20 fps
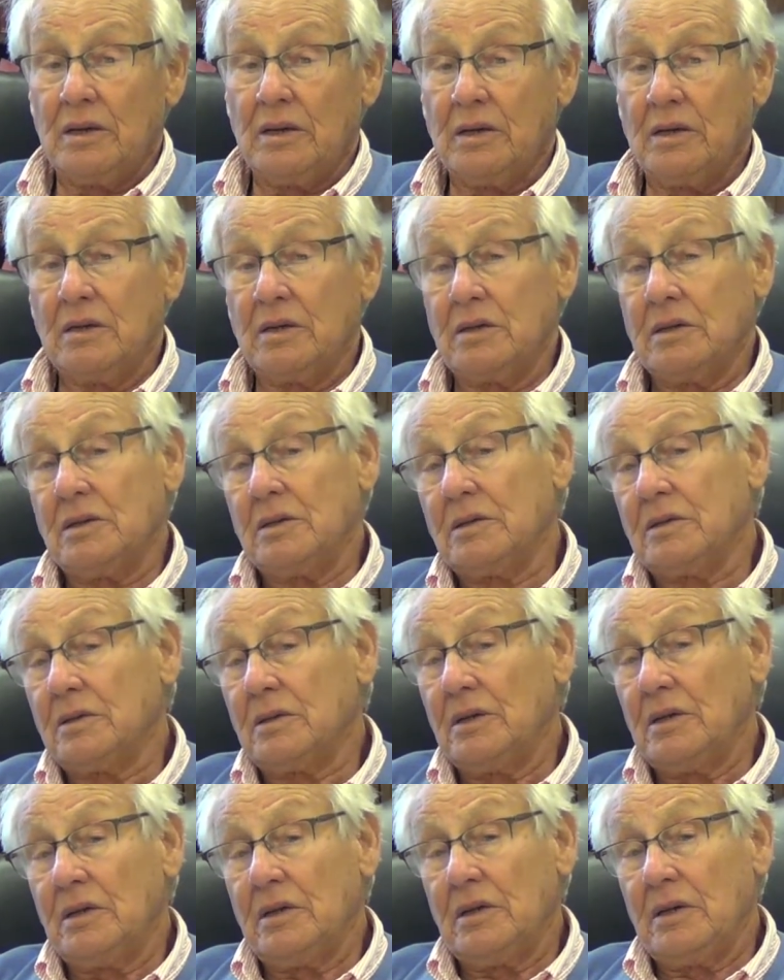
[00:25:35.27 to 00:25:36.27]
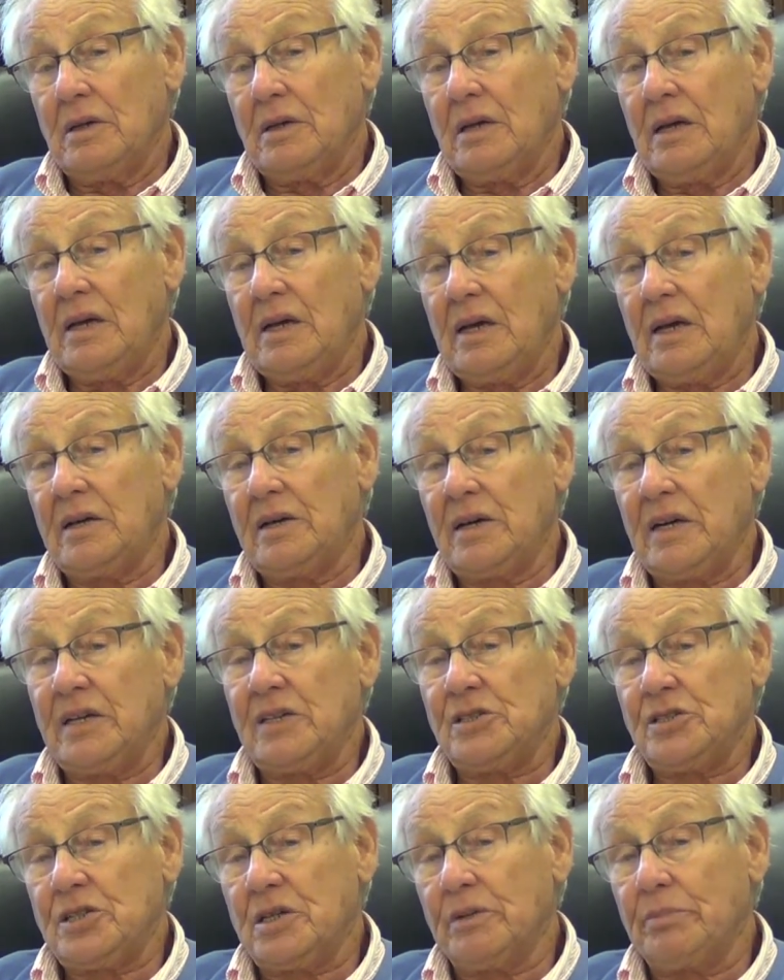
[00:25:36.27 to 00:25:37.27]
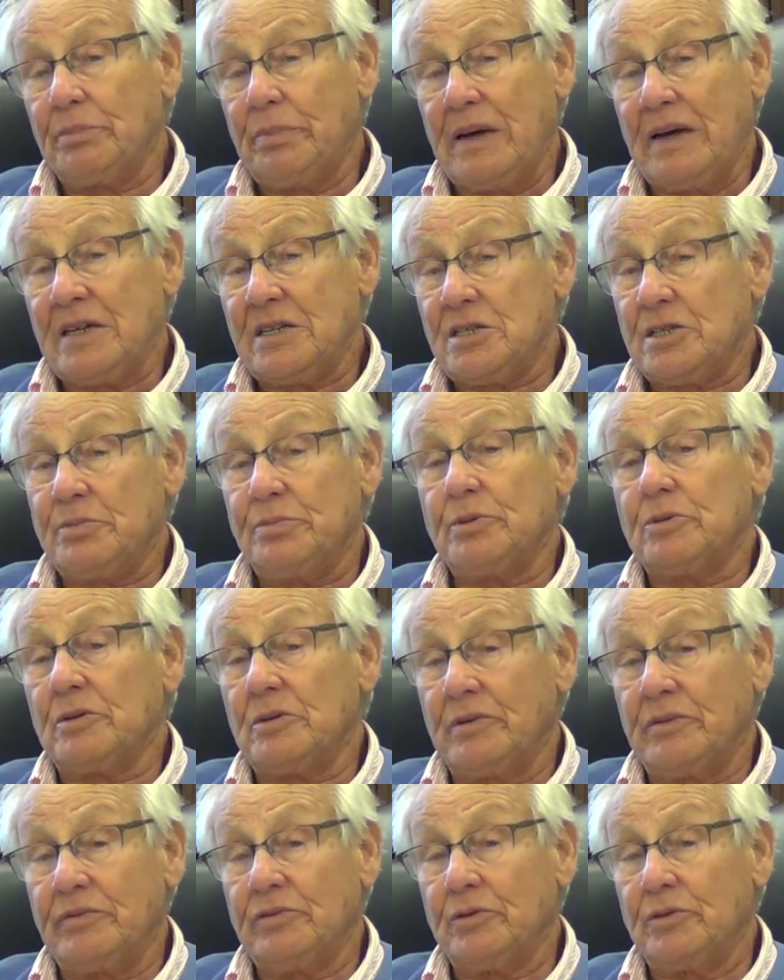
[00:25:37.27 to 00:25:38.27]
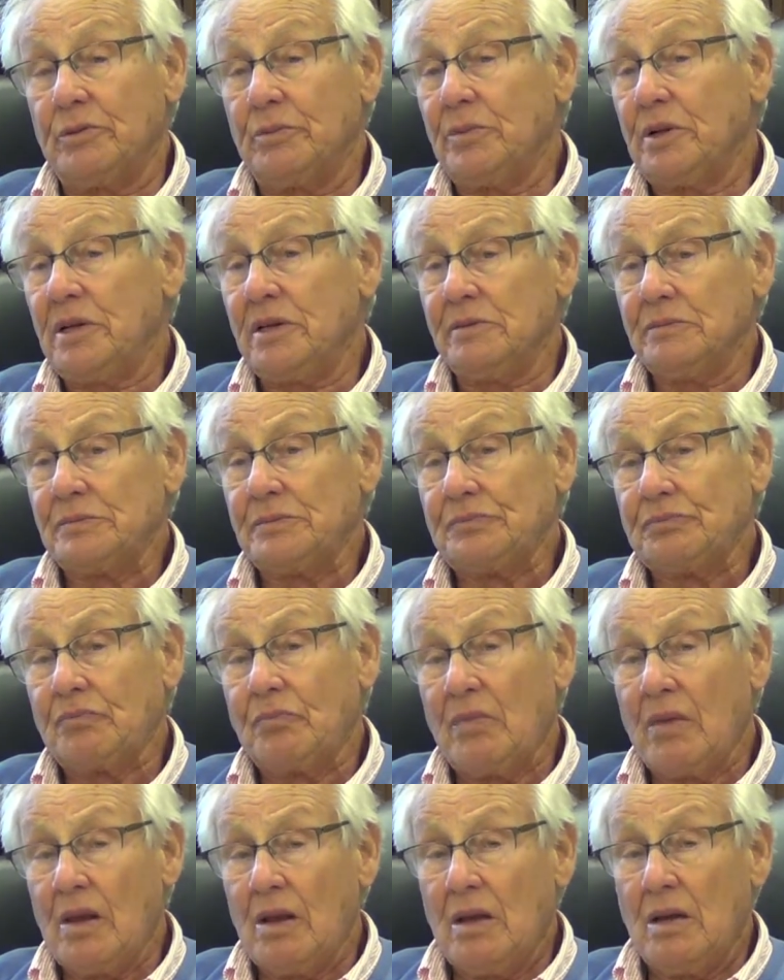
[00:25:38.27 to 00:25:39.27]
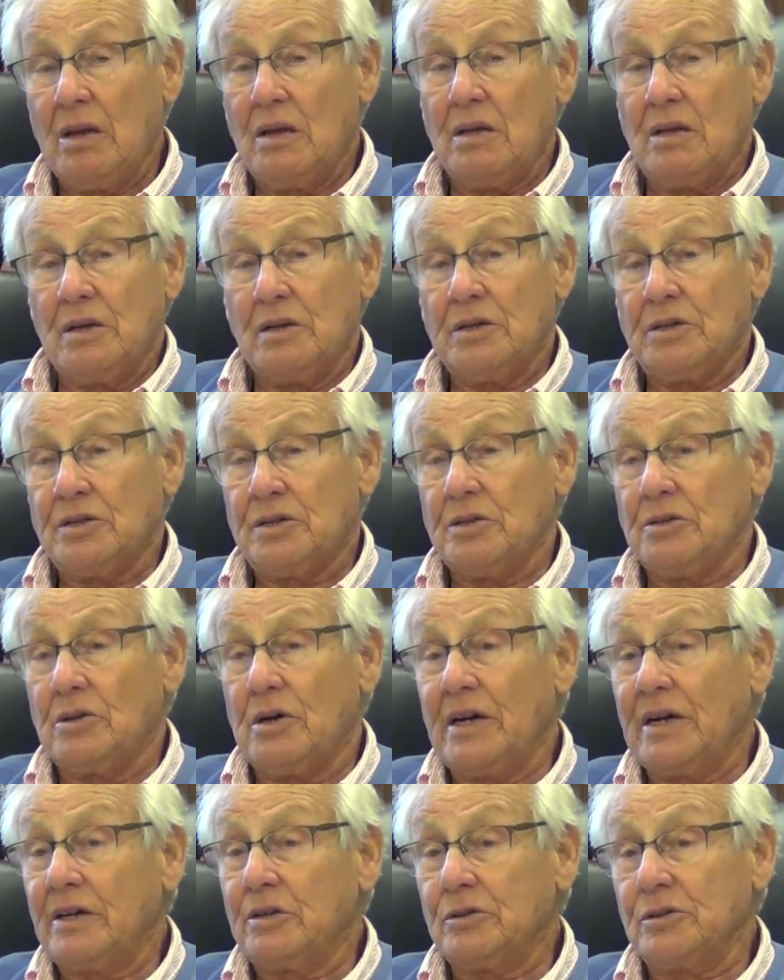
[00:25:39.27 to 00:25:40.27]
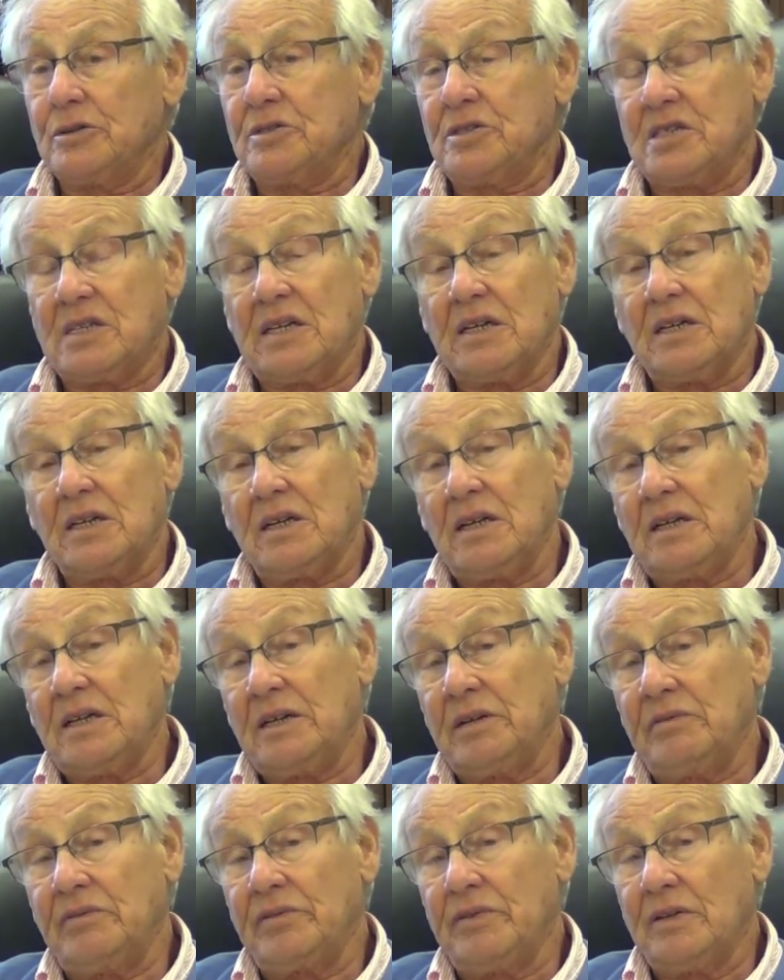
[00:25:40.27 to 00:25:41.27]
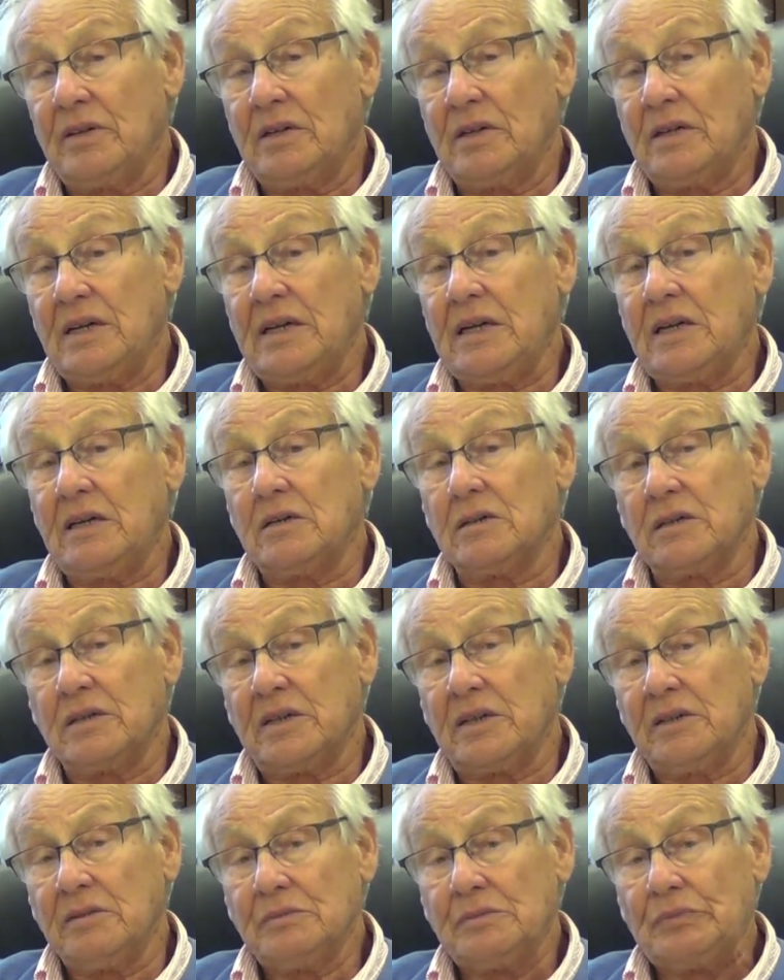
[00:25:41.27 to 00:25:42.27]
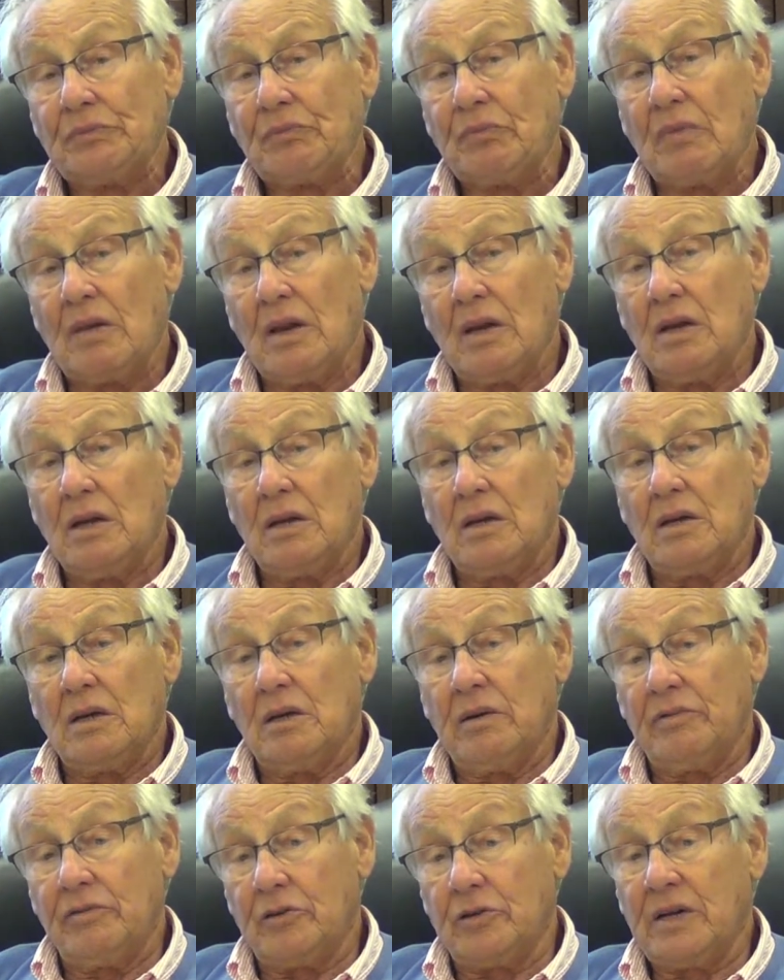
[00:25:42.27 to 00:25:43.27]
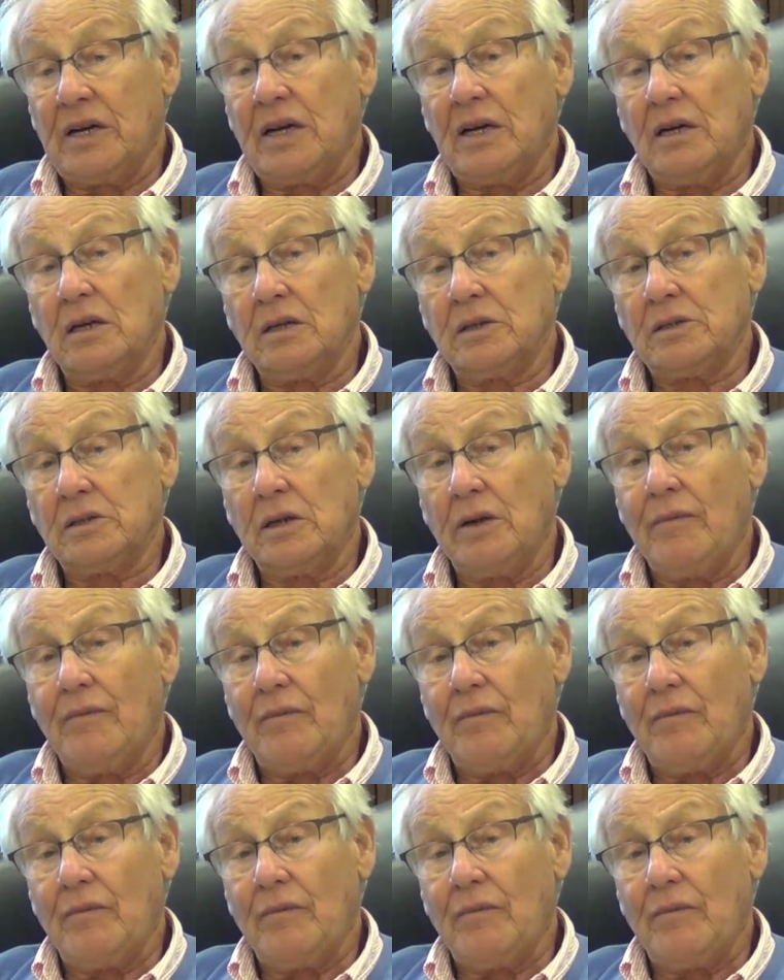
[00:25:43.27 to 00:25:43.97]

uh, he arranged a passport for me so I could still leave legally for England